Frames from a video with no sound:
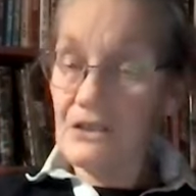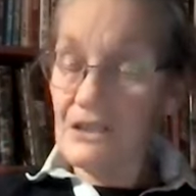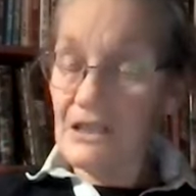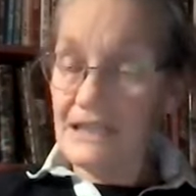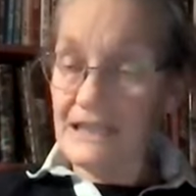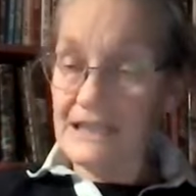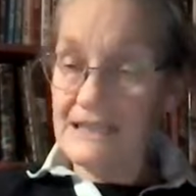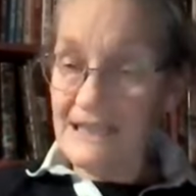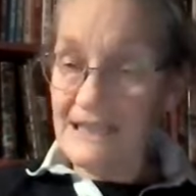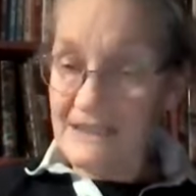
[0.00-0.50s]

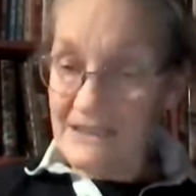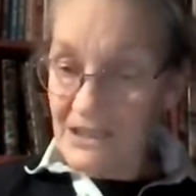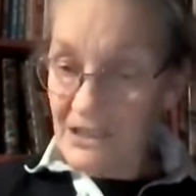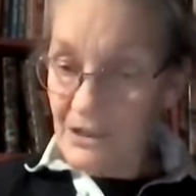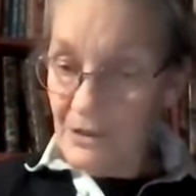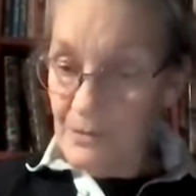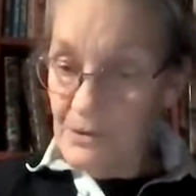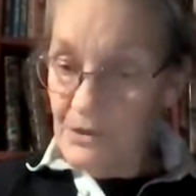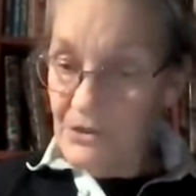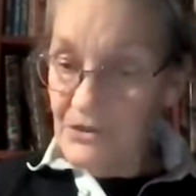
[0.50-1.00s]
the
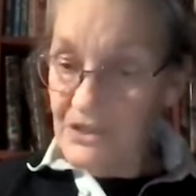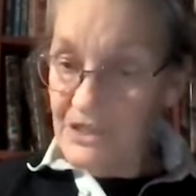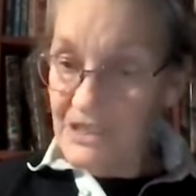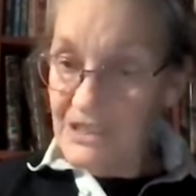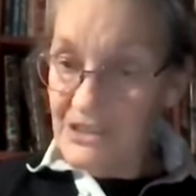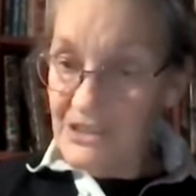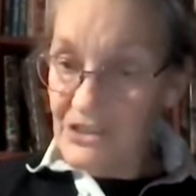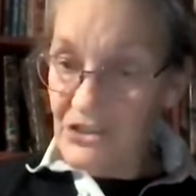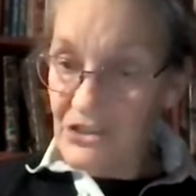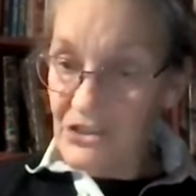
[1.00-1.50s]
Connecting
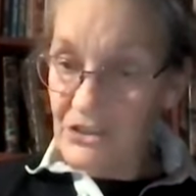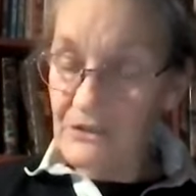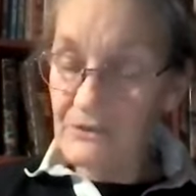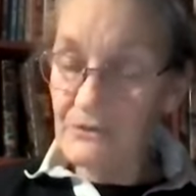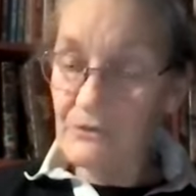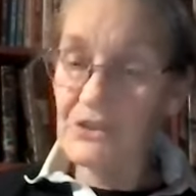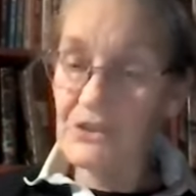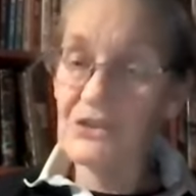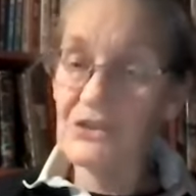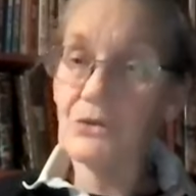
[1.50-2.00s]
Community
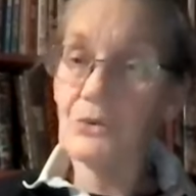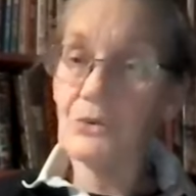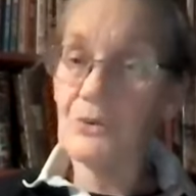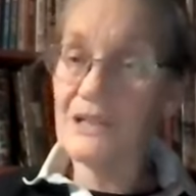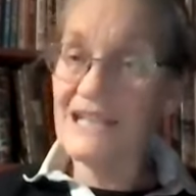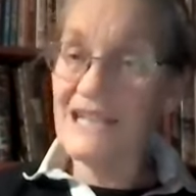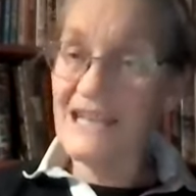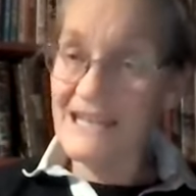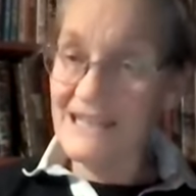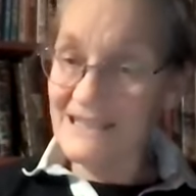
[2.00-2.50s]
Initiative was
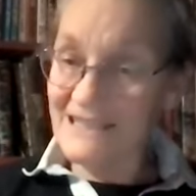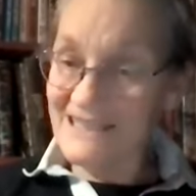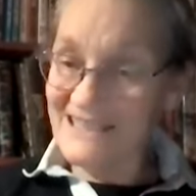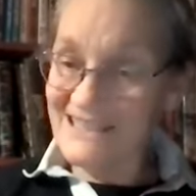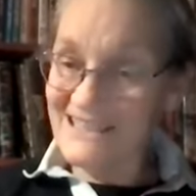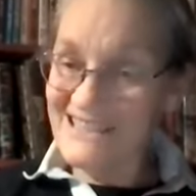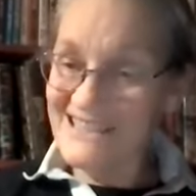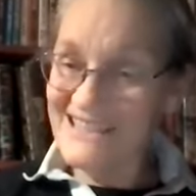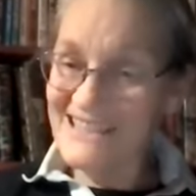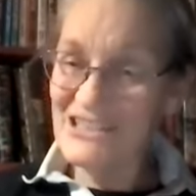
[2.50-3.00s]

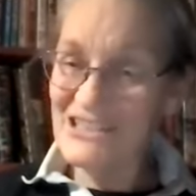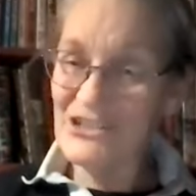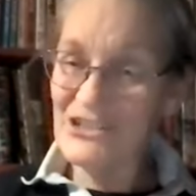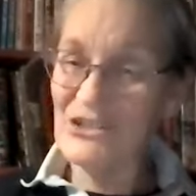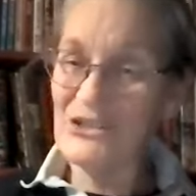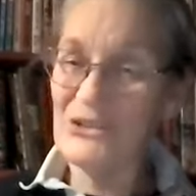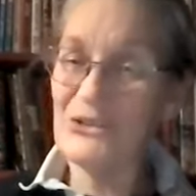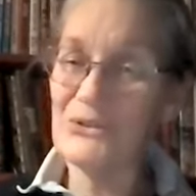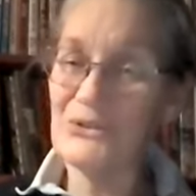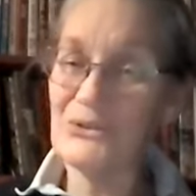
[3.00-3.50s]
created
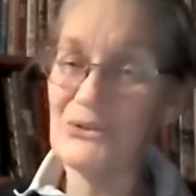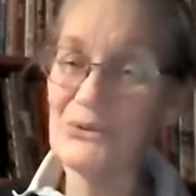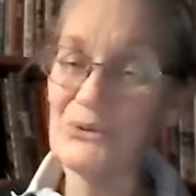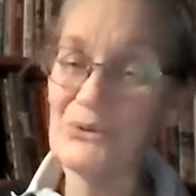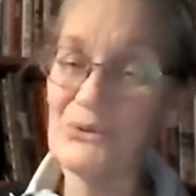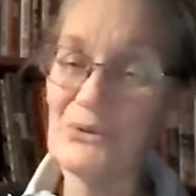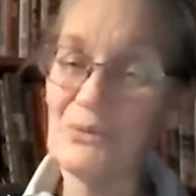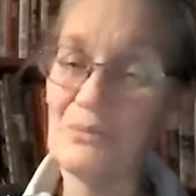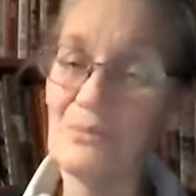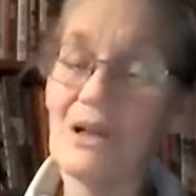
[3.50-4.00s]

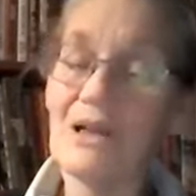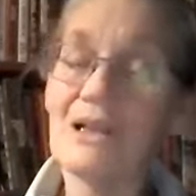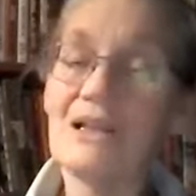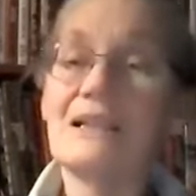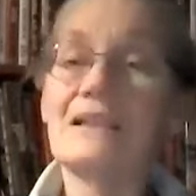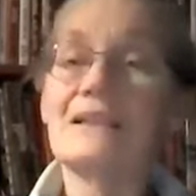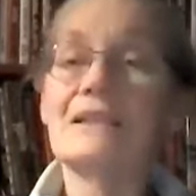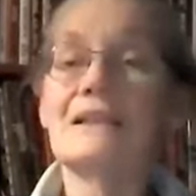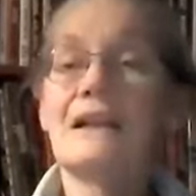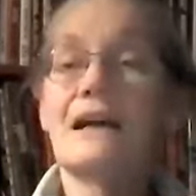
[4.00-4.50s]
to
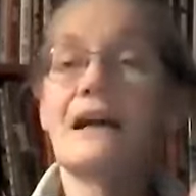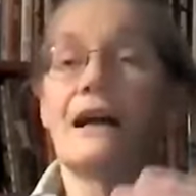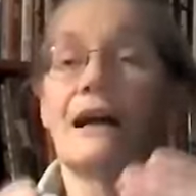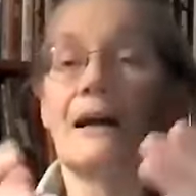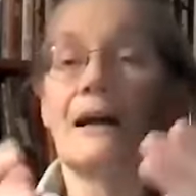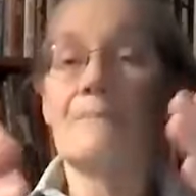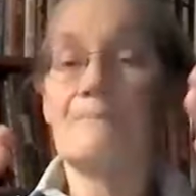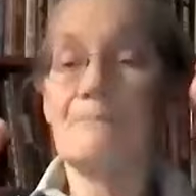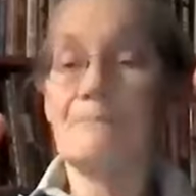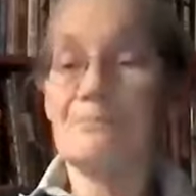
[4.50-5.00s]

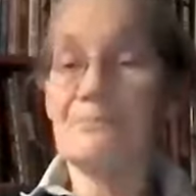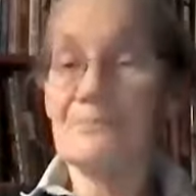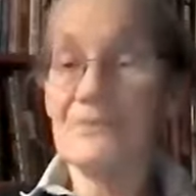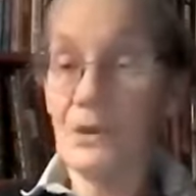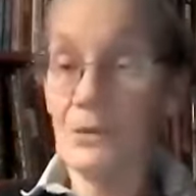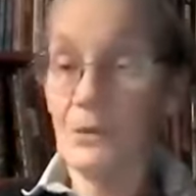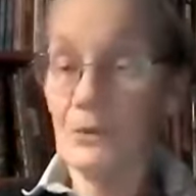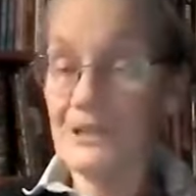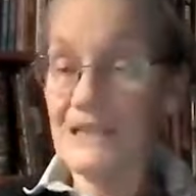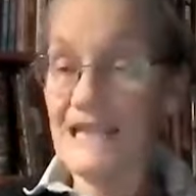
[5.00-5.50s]
um,
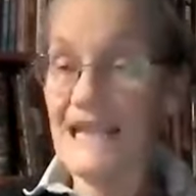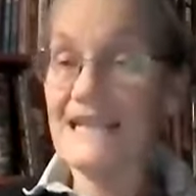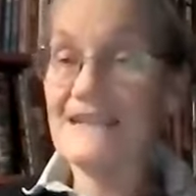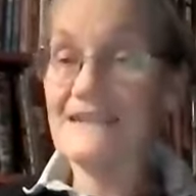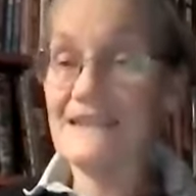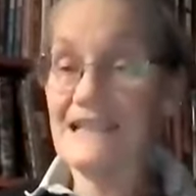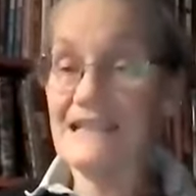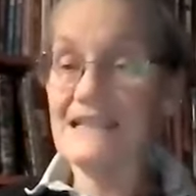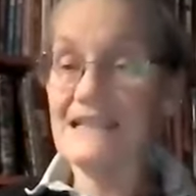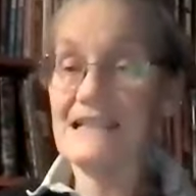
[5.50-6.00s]

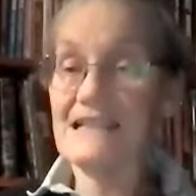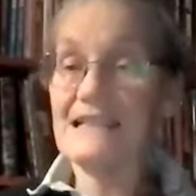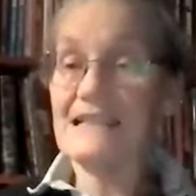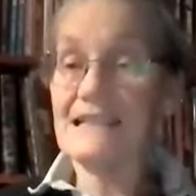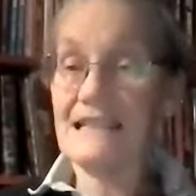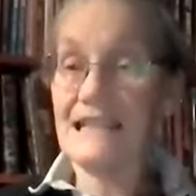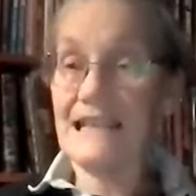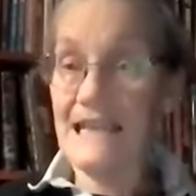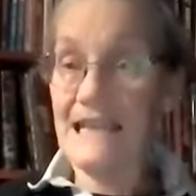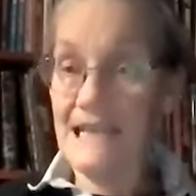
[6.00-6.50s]
create
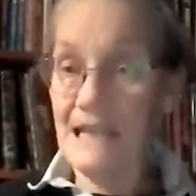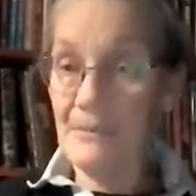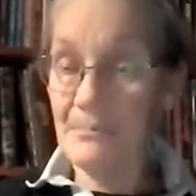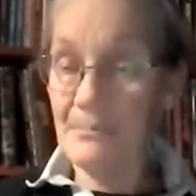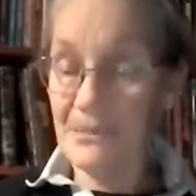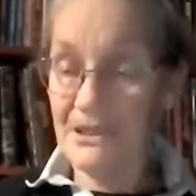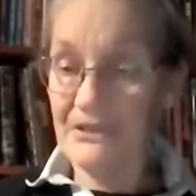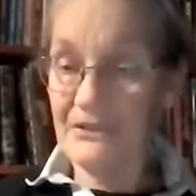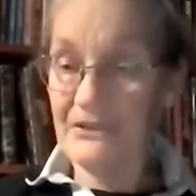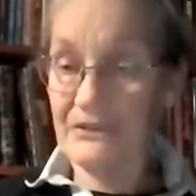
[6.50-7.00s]
this
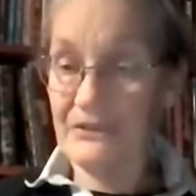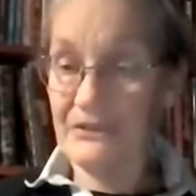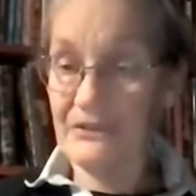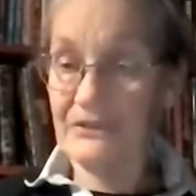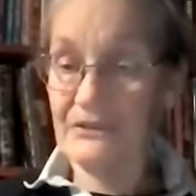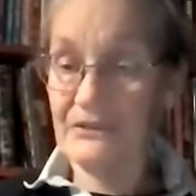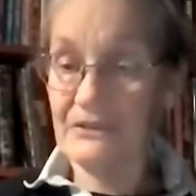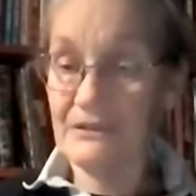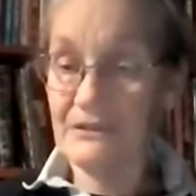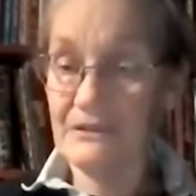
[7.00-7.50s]

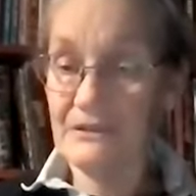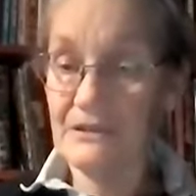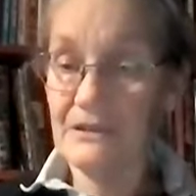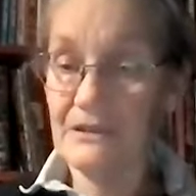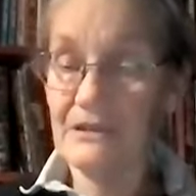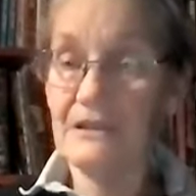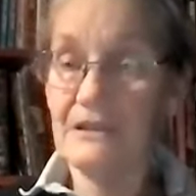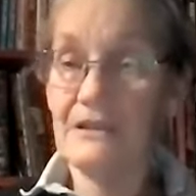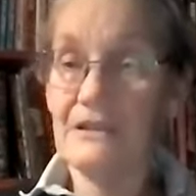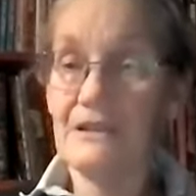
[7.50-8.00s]
campus
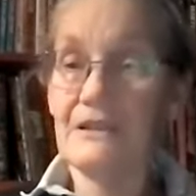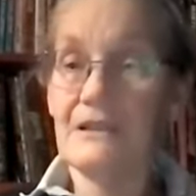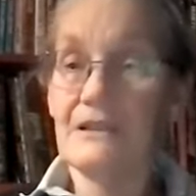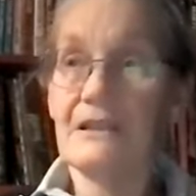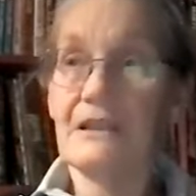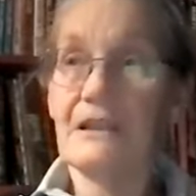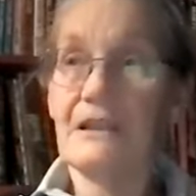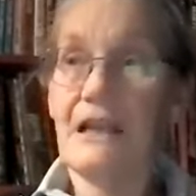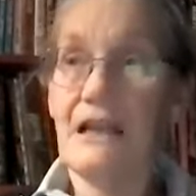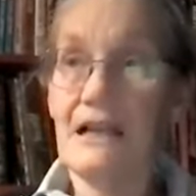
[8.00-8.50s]

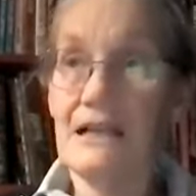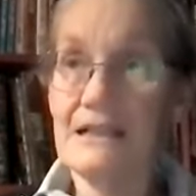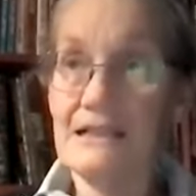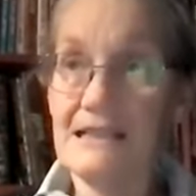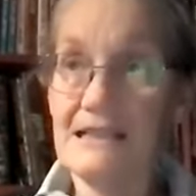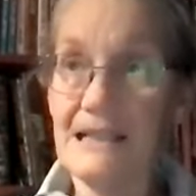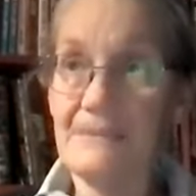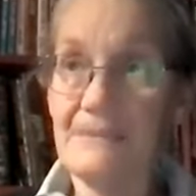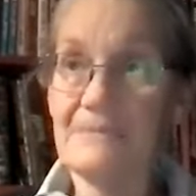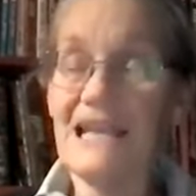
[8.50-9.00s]

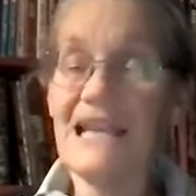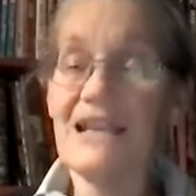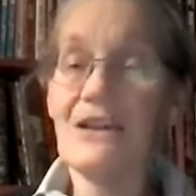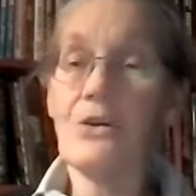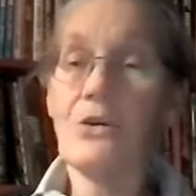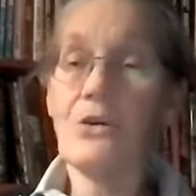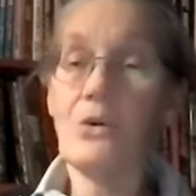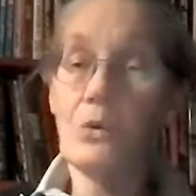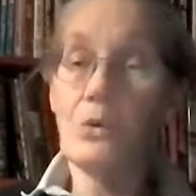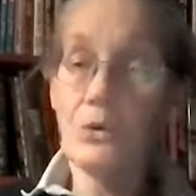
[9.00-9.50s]
concept
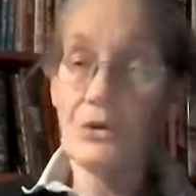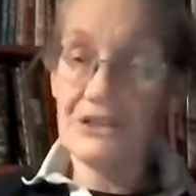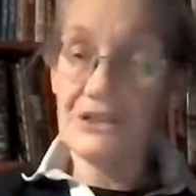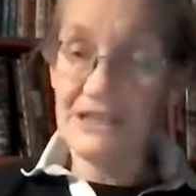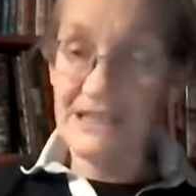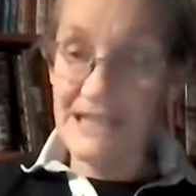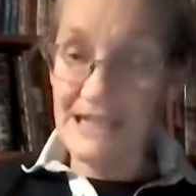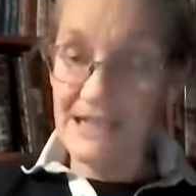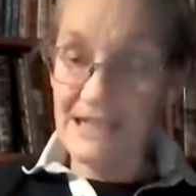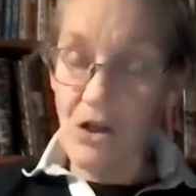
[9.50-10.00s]
and
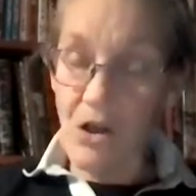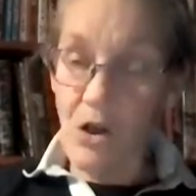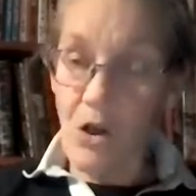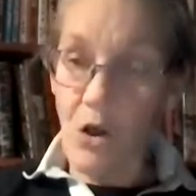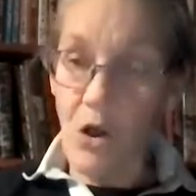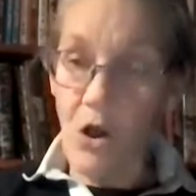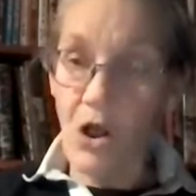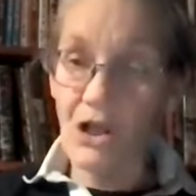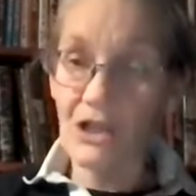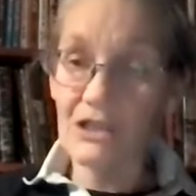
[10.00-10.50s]
coordinate
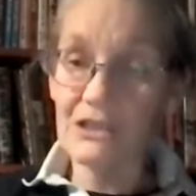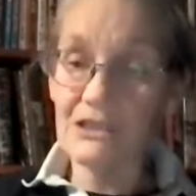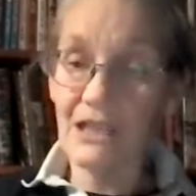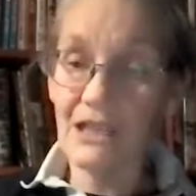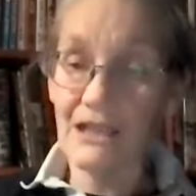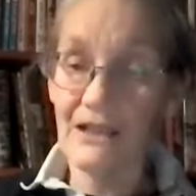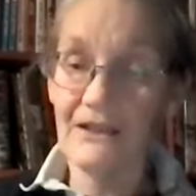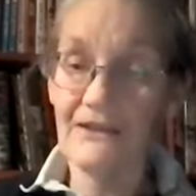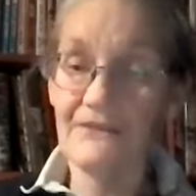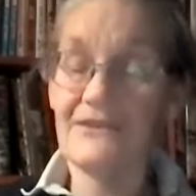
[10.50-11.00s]
all
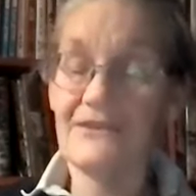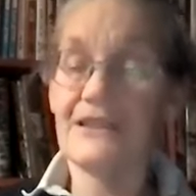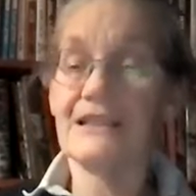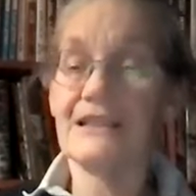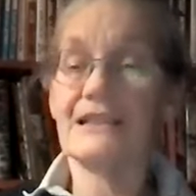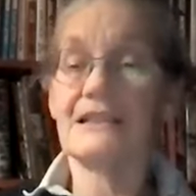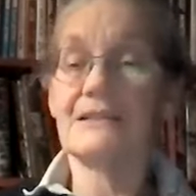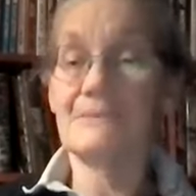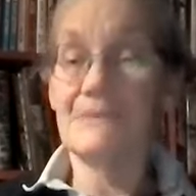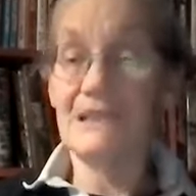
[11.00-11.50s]
of
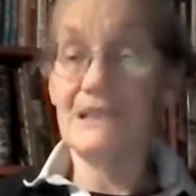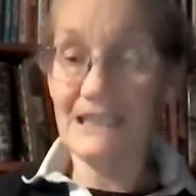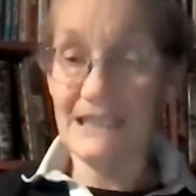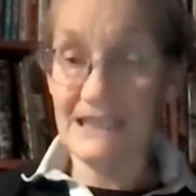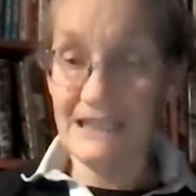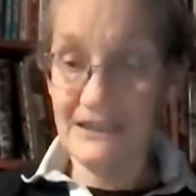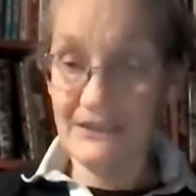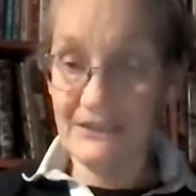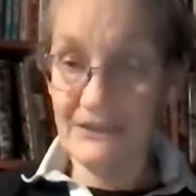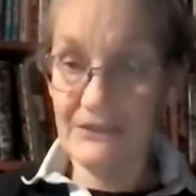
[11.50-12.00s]
the
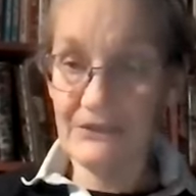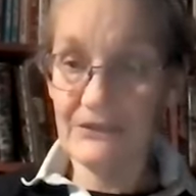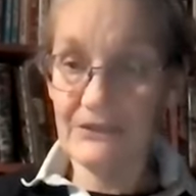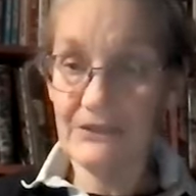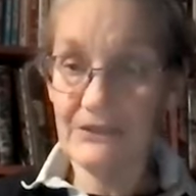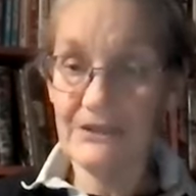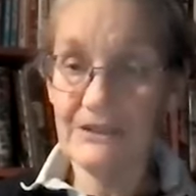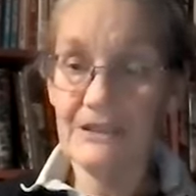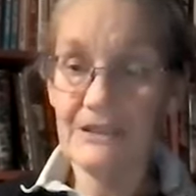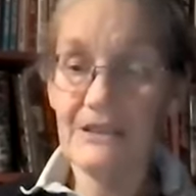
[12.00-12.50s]
committees